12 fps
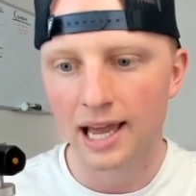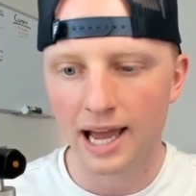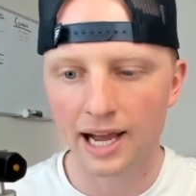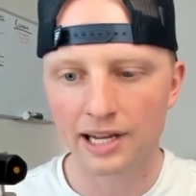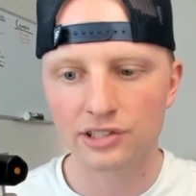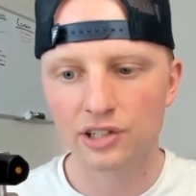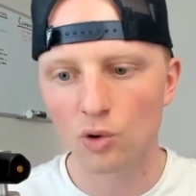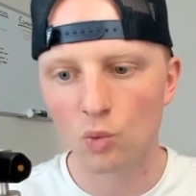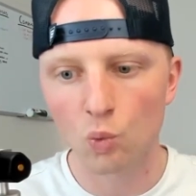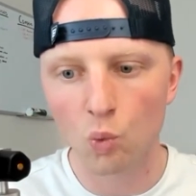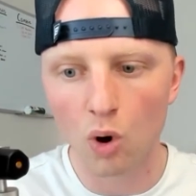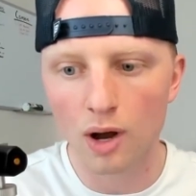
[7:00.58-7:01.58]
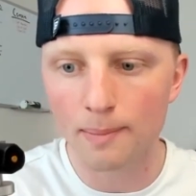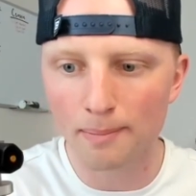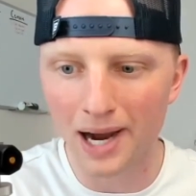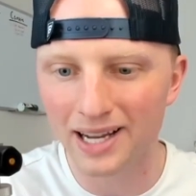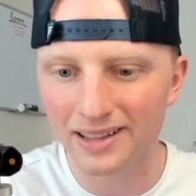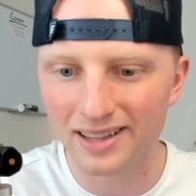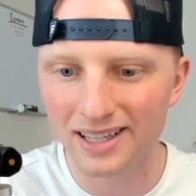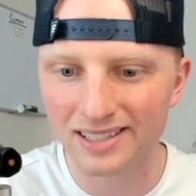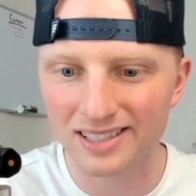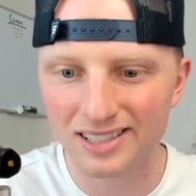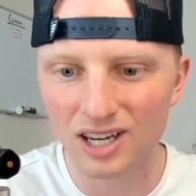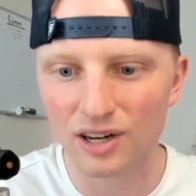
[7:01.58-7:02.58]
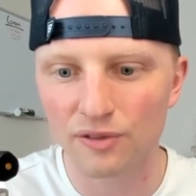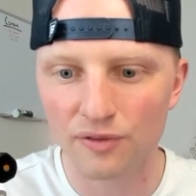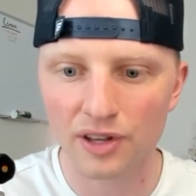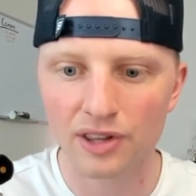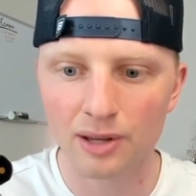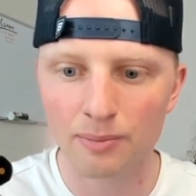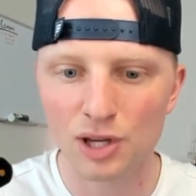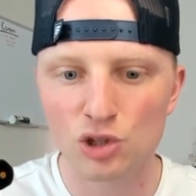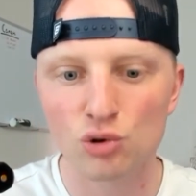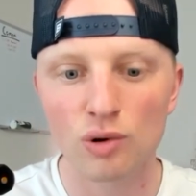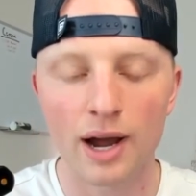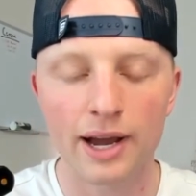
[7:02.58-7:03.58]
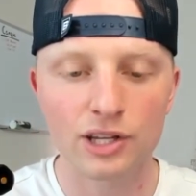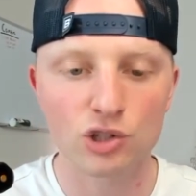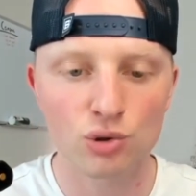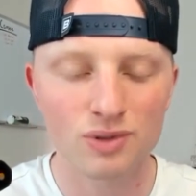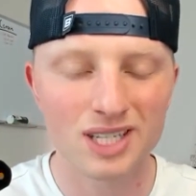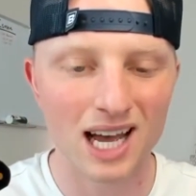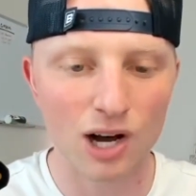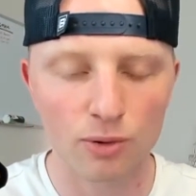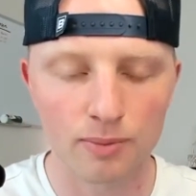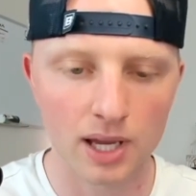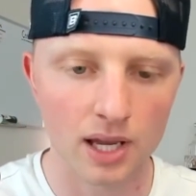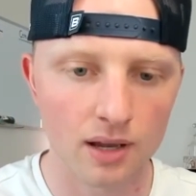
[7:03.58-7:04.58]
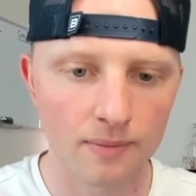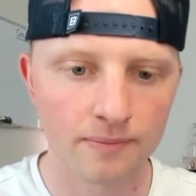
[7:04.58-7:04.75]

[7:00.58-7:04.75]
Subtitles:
Ask, what might this stuck feeling be trying to tell me?